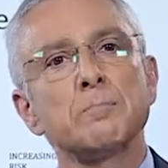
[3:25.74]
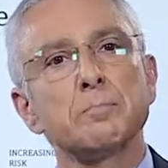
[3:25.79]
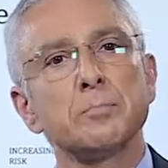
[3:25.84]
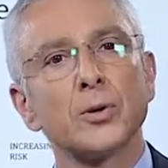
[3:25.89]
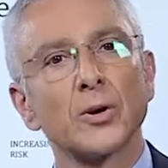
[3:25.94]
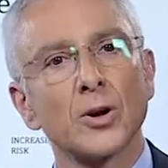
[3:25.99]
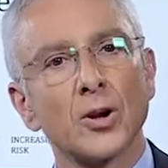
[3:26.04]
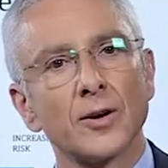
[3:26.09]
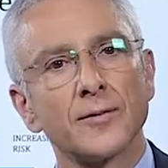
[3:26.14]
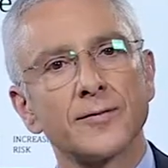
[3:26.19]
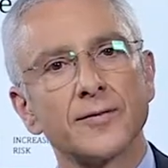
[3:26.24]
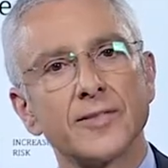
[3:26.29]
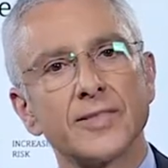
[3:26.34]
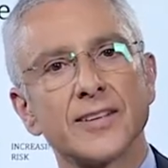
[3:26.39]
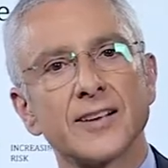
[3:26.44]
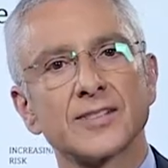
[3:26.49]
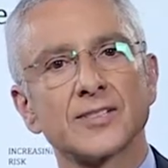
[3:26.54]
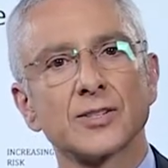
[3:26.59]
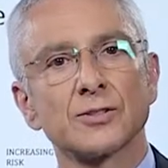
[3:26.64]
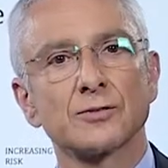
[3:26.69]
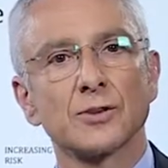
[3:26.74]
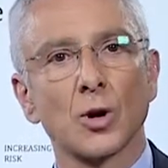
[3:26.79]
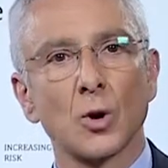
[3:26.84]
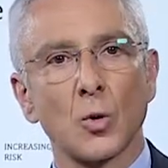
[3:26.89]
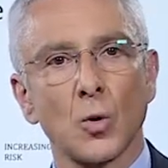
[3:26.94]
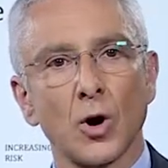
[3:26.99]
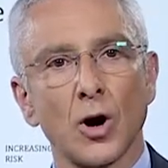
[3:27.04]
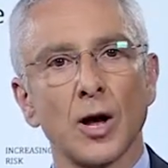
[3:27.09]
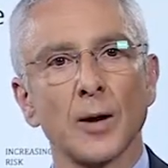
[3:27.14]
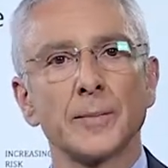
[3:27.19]
But often there's a
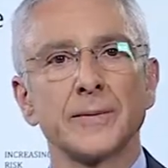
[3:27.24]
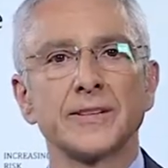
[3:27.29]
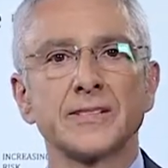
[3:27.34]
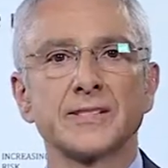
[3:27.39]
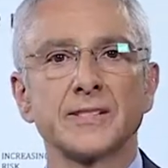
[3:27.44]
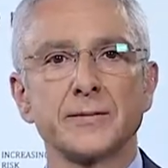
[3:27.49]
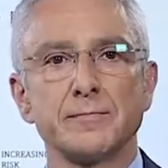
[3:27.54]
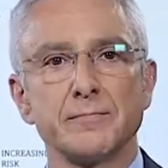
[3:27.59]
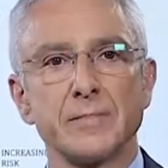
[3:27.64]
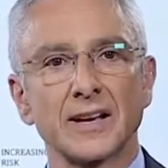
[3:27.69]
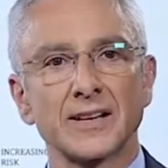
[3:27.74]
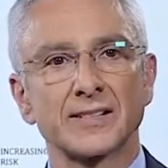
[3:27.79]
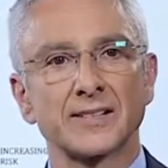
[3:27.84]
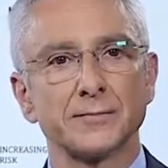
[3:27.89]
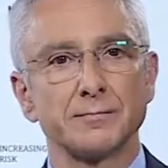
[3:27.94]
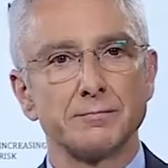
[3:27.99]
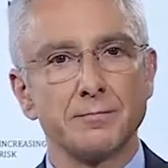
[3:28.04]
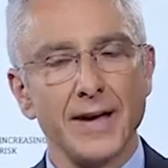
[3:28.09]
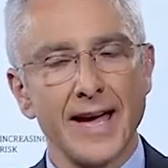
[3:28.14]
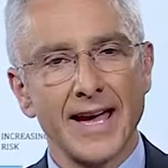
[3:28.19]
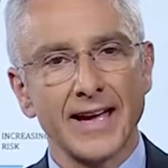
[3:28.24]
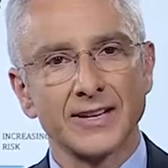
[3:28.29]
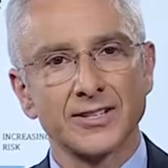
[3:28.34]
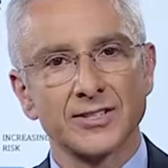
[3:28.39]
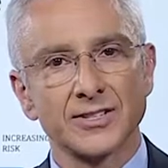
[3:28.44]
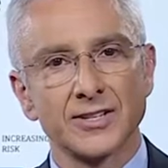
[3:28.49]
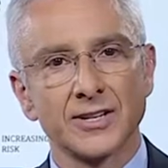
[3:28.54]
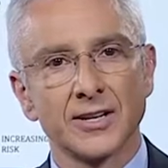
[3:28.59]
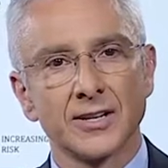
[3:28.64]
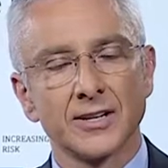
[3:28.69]
requirement to mix and
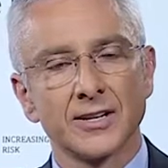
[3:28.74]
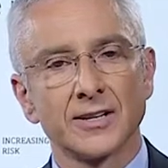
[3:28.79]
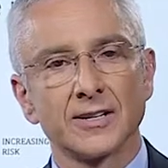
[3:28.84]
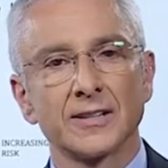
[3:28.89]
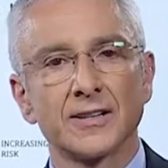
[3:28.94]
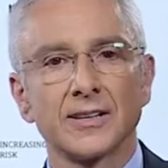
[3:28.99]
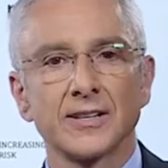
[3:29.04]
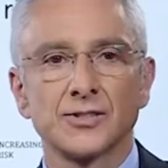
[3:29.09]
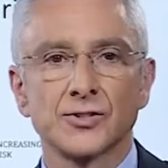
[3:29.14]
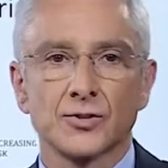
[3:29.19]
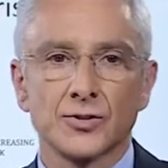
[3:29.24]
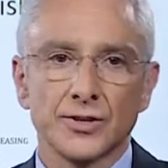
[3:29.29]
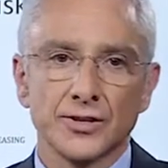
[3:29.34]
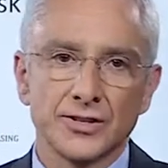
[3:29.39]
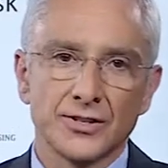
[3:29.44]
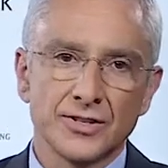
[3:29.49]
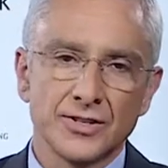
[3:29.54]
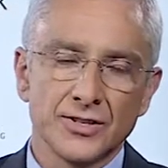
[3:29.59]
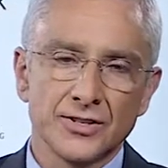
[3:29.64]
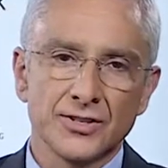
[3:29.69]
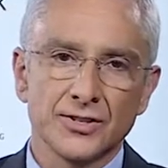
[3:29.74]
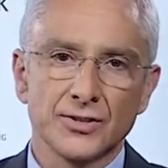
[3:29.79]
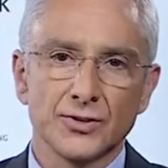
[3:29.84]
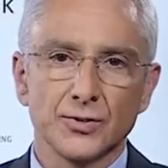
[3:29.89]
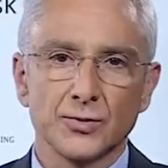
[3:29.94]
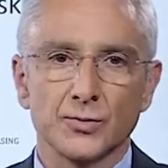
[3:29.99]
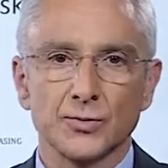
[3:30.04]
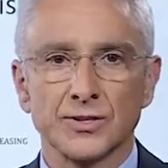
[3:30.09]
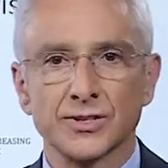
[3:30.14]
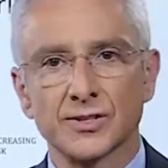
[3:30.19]
match these
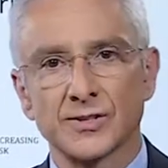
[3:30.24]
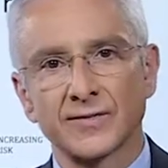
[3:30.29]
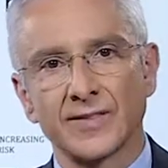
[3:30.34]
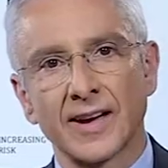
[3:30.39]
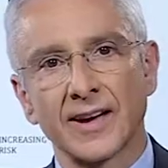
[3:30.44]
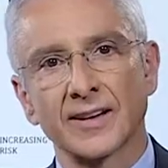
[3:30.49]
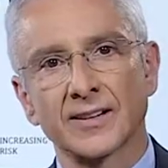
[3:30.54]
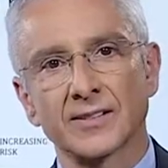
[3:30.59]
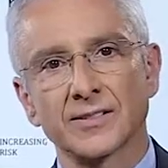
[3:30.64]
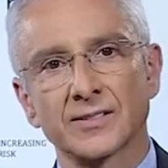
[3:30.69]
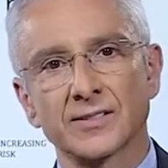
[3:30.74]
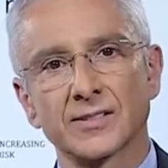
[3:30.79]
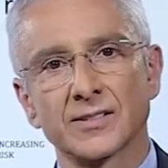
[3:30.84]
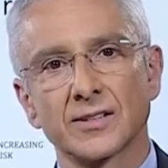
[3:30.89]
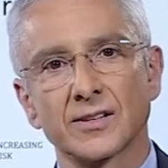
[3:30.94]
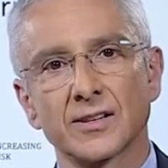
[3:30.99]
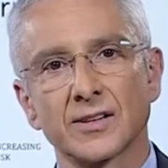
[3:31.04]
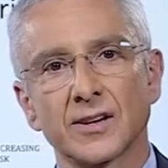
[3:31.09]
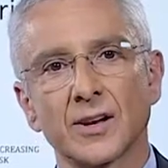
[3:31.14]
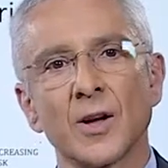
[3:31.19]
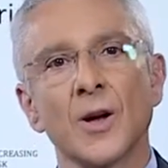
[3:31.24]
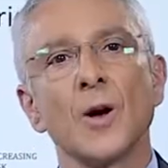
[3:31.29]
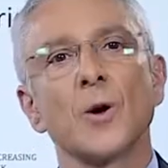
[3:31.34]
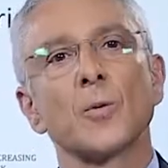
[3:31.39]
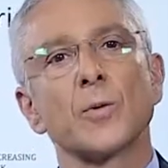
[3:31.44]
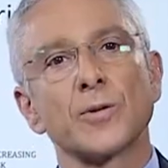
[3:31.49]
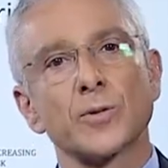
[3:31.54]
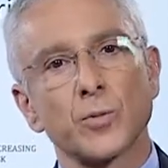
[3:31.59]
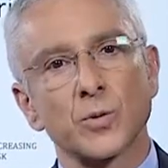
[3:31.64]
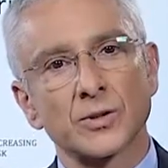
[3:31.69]
traditional risk factors
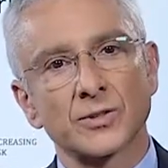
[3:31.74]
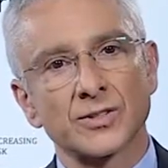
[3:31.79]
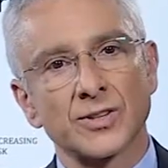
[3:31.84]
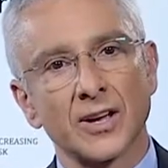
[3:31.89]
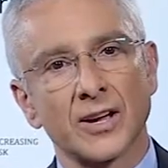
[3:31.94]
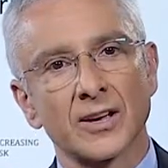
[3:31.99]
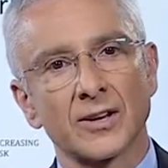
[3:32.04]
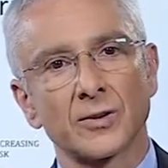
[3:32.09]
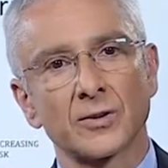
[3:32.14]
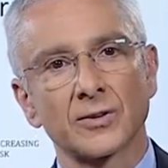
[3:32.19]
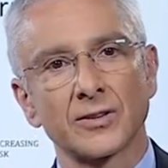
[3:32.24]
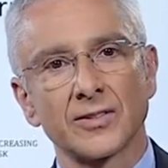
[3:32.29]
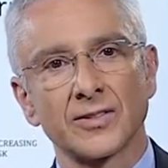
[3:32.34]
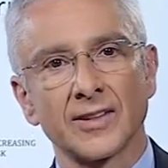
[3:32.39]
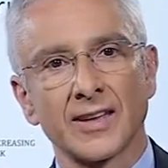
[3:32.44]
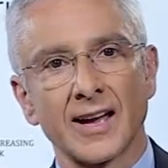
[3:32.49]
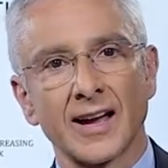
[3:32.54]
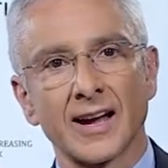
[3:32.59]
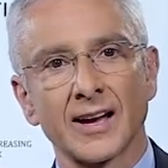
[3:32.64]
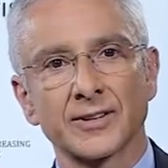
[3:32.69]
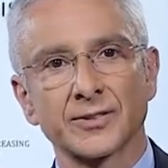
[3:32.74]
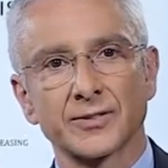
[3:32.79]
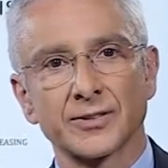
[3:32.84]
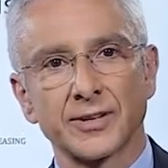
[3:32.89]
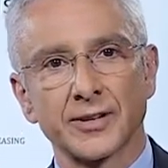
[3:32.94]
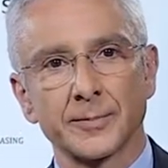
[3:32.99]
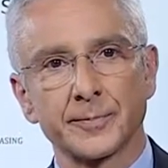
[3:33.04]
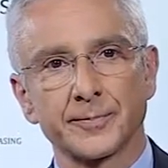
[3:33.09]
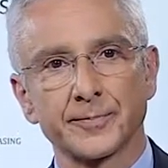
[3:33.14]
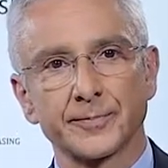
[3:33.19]
with what's going on in the
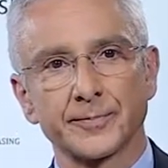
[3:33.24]
artery.